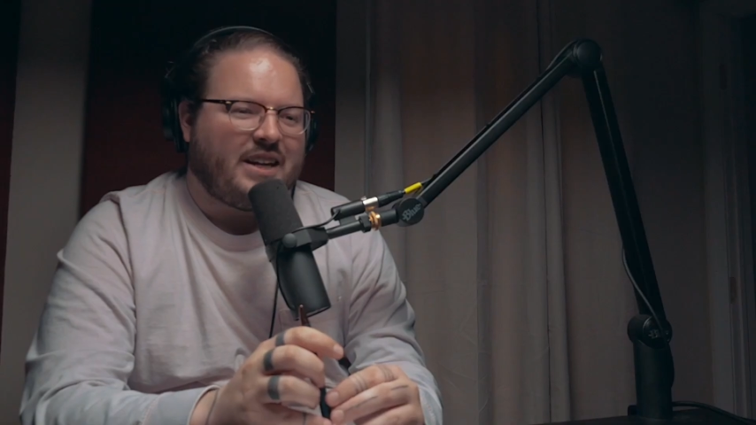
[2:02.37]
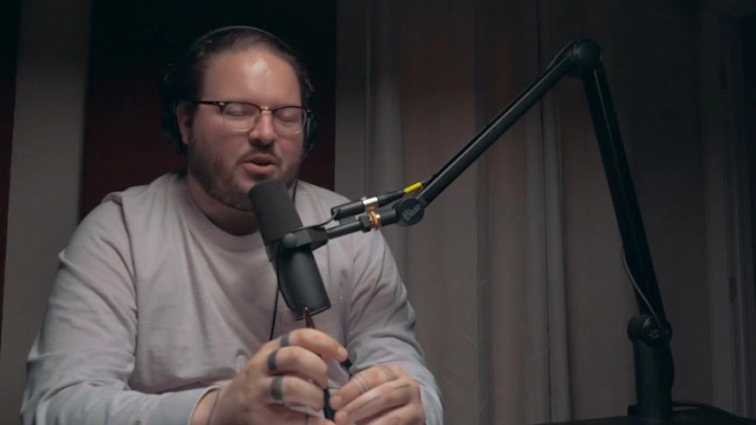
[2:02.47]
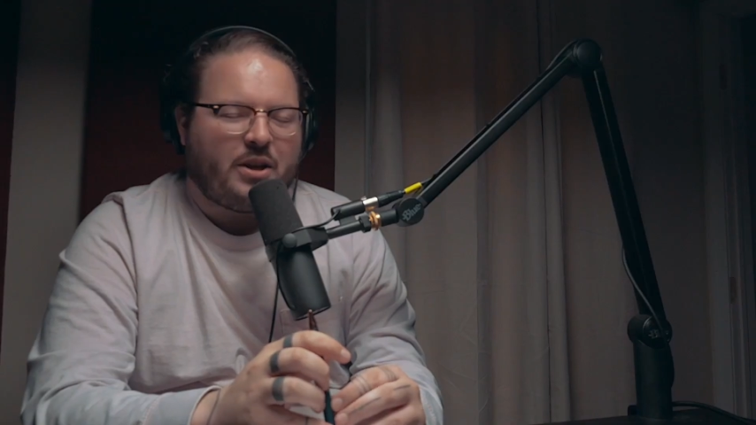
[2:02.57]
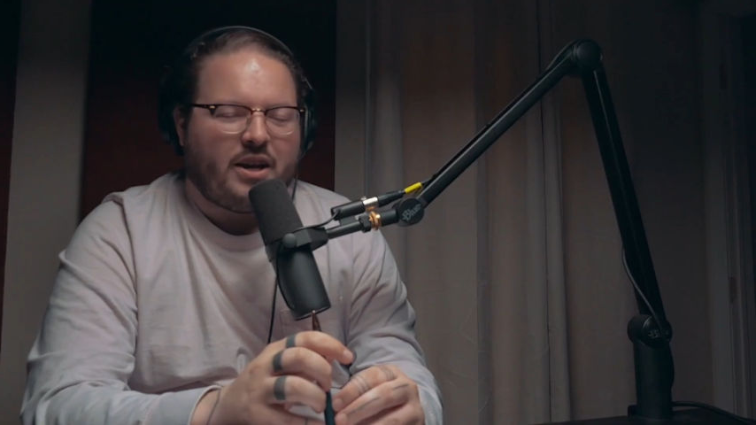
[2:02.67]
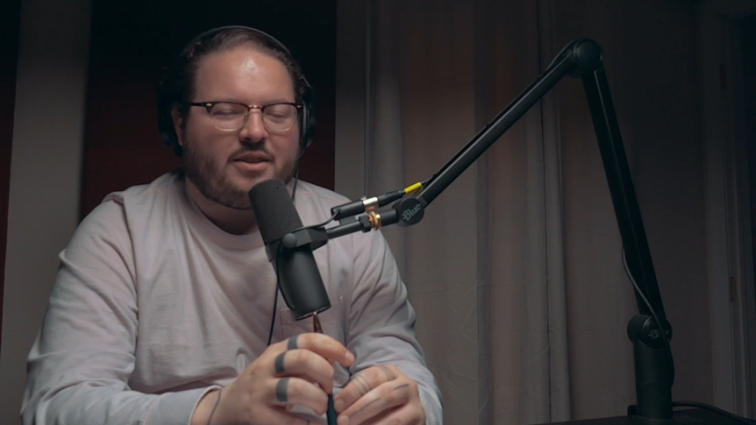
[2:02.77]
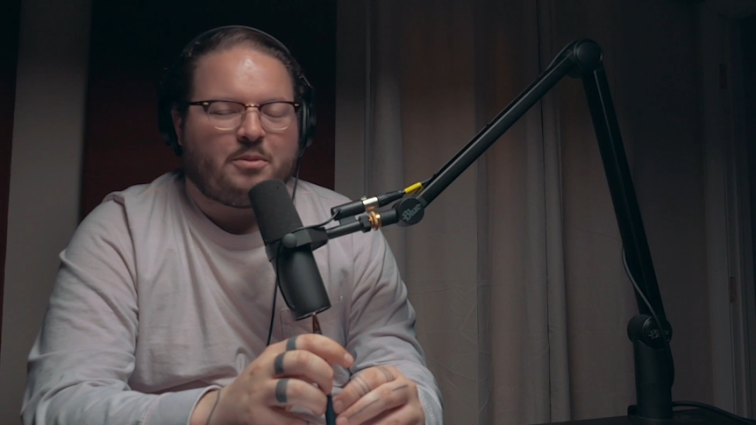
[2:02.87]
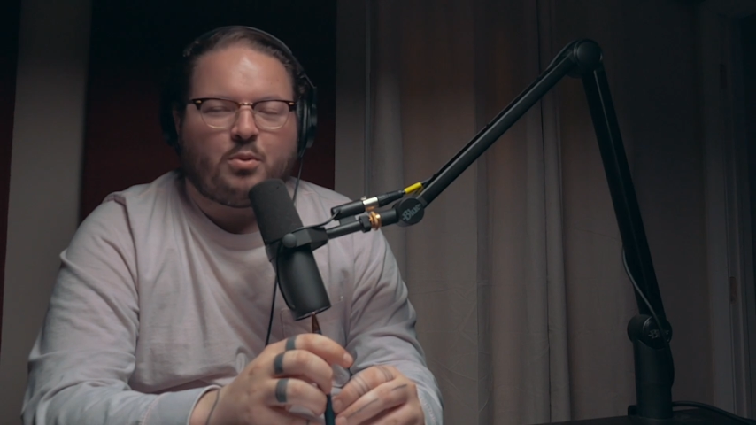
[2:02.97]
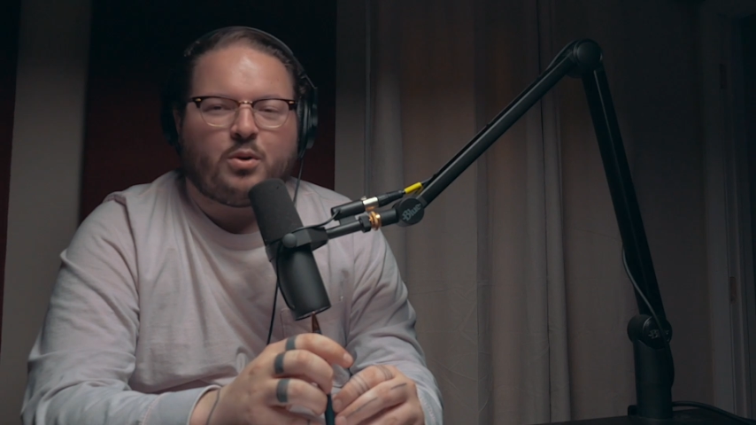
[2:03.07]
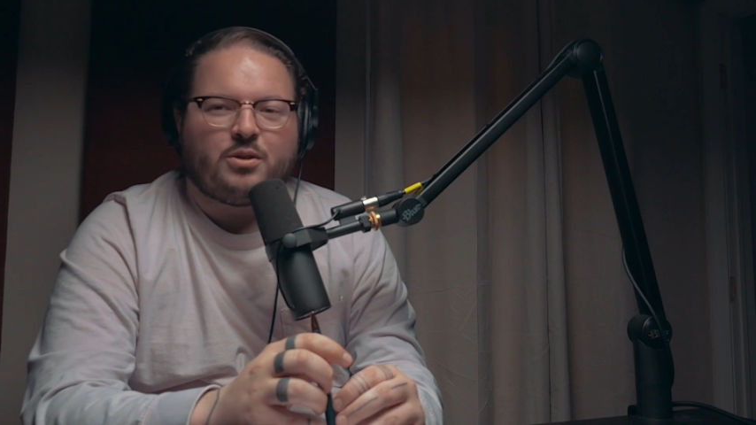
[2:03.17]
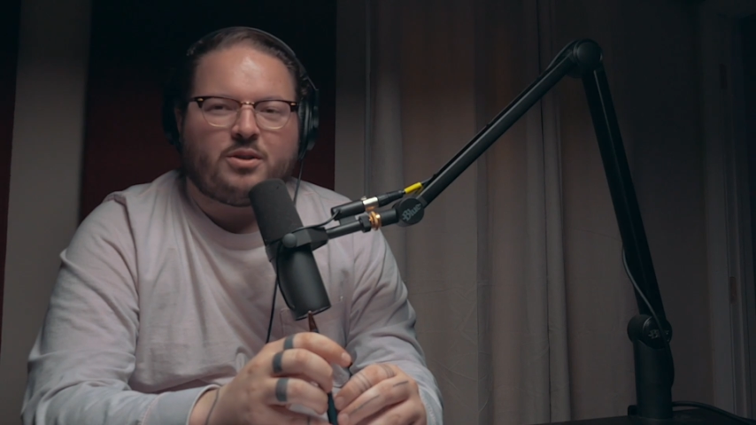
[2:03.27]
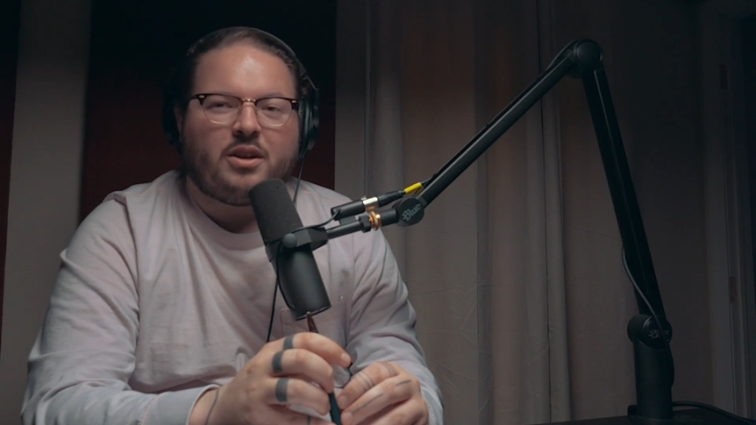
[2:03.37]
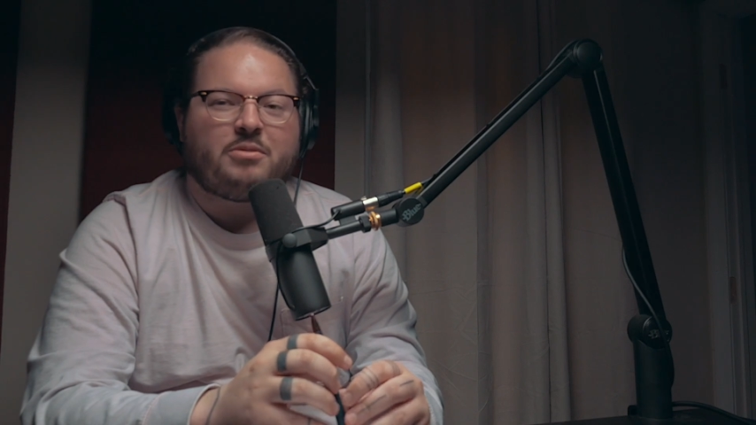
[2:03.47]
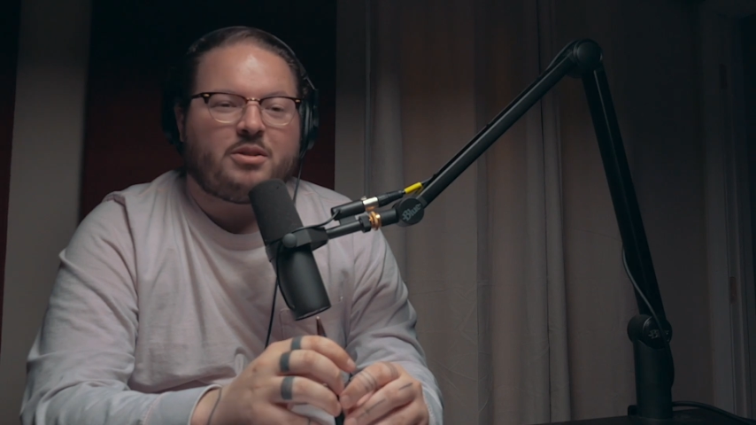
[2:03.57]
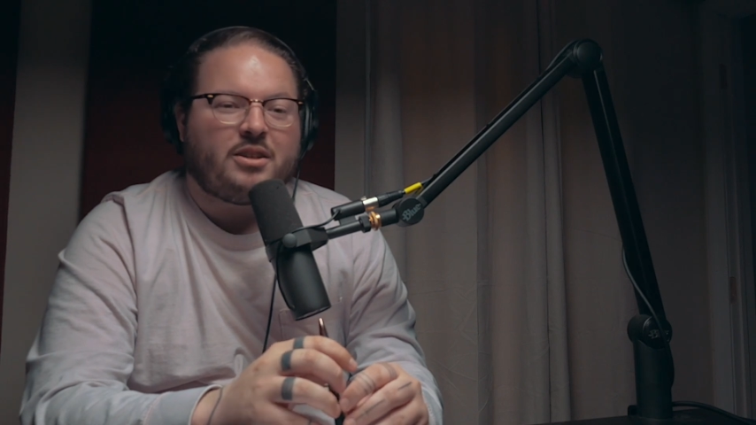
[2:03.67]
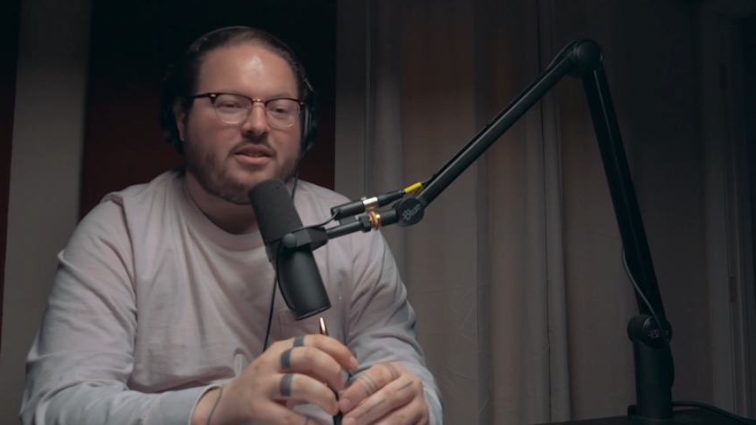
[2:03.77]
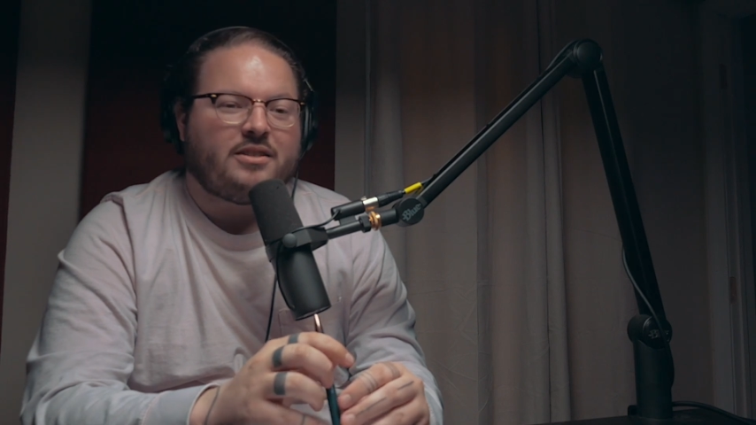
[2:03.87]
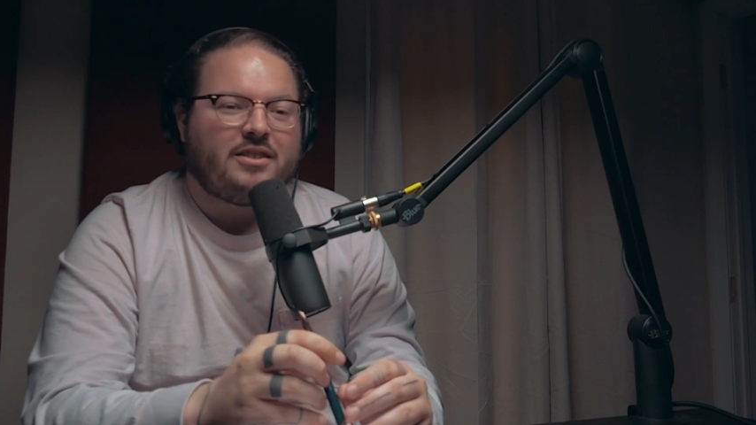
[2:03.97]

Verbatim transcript: Oh yeah, the boys will definitely.